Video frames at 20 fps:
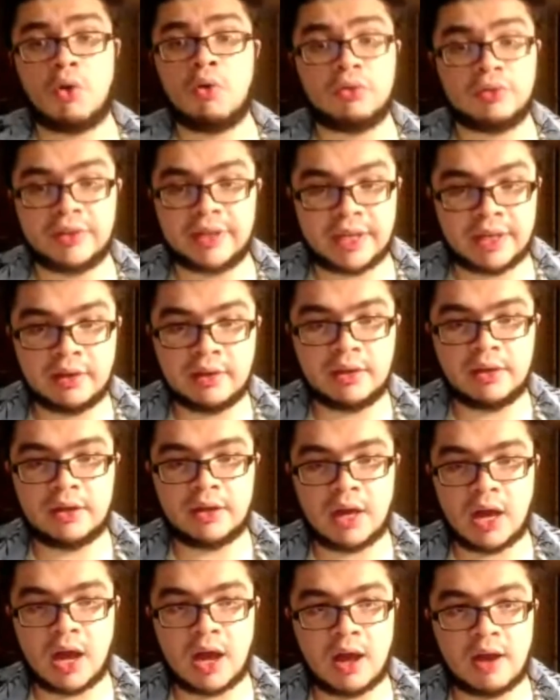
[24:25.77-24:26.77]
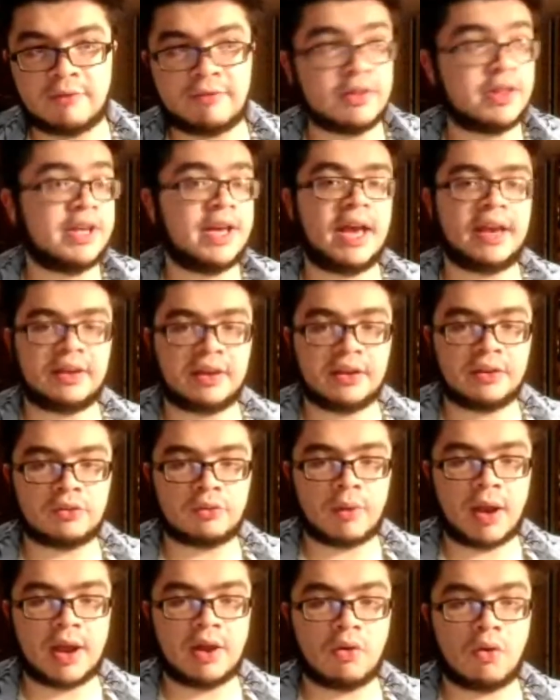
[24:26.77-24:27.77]
only, for the Yankees,
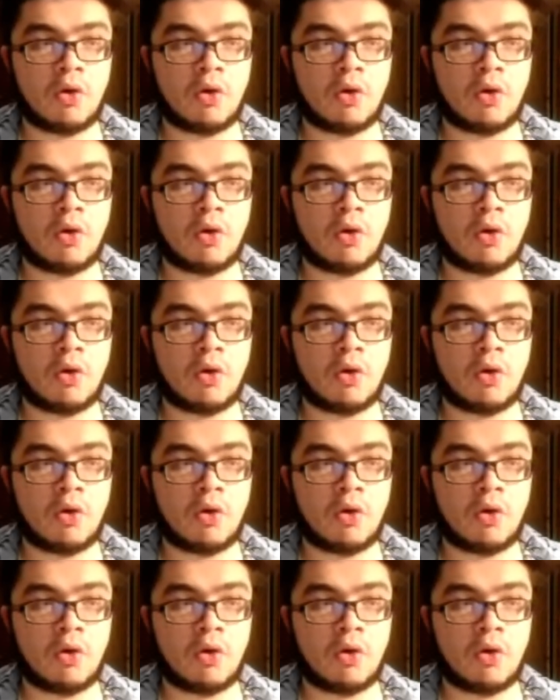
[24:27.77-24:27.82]
right?